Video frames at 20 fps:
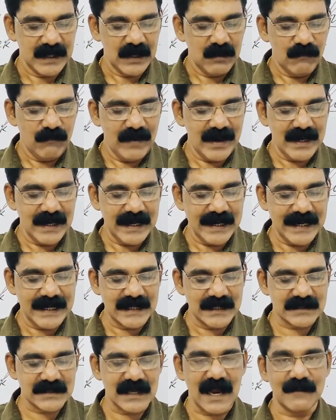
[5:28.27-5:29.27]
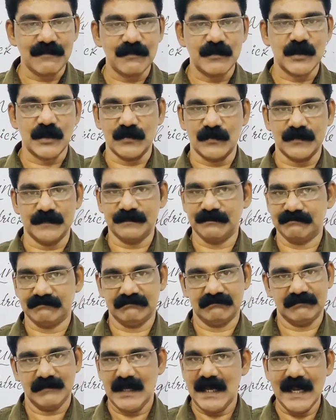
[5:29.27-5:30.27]
well it is up to you
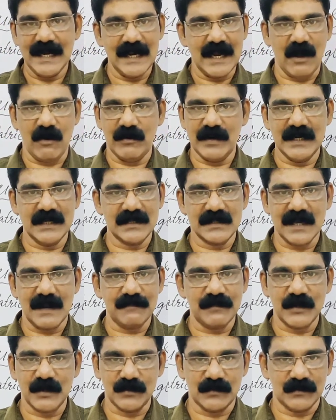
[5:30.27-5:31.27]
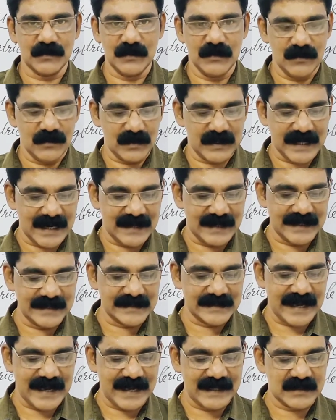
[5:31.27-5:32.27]
anyhow it is up to you you can
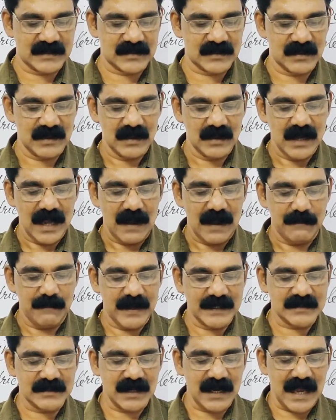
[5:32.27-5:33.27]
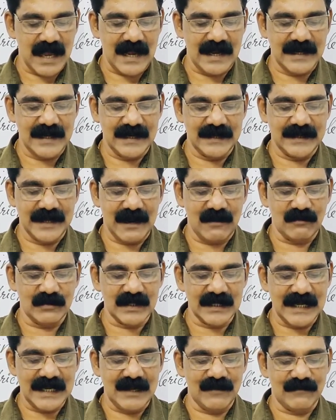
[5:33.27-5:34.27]
decide but i doubt
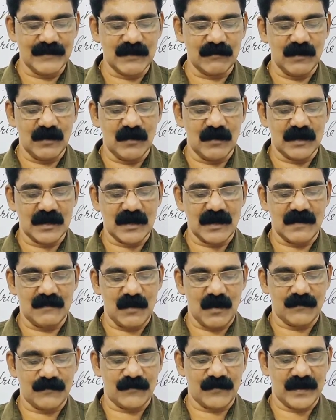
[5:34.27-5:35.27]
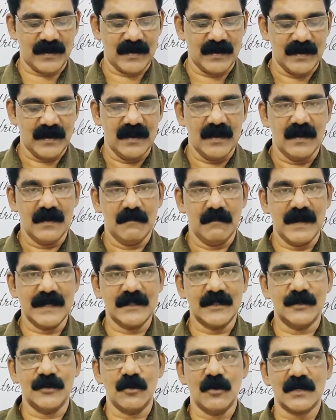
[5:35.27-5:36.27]
if it will come off
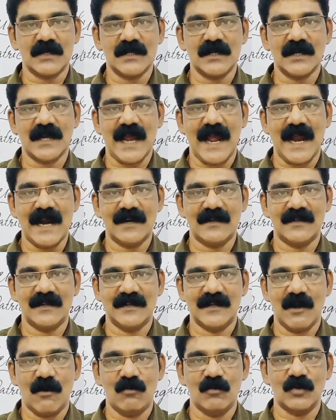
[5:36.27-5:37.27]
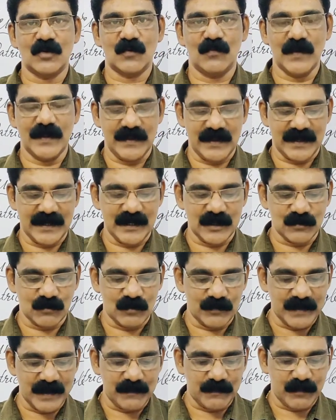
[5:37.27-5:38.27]
but the doctor had the doubt whether it
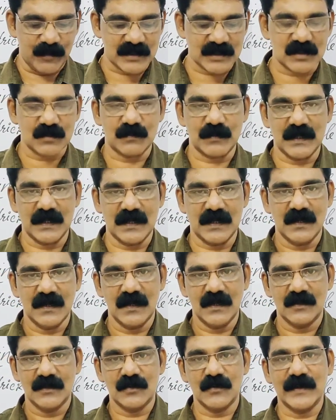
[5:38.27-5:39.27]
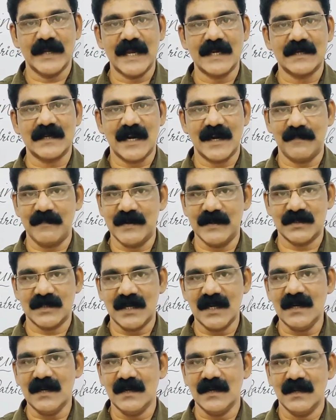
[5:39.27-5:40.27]
would be possible to get
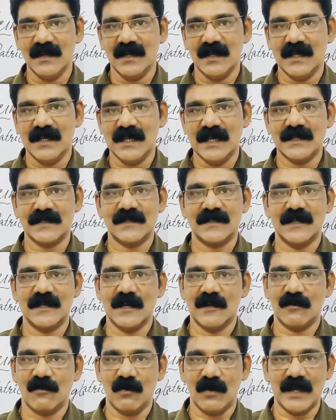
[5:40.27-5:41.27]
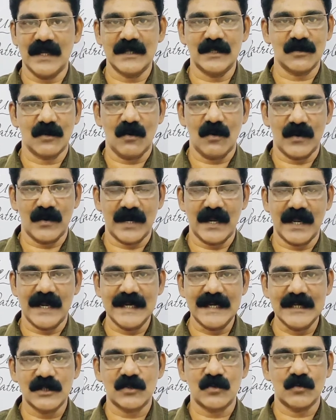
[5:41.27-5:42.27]
admission yes in a college or an
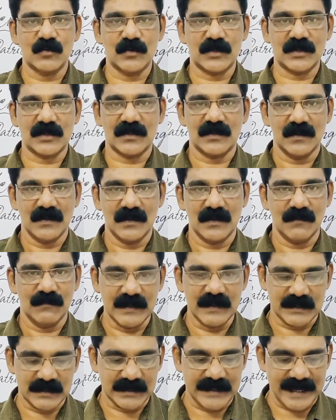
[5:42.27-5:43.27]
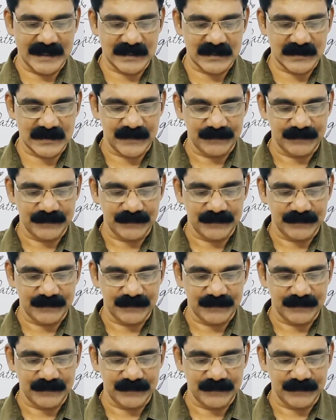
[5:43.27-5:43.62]
institute with that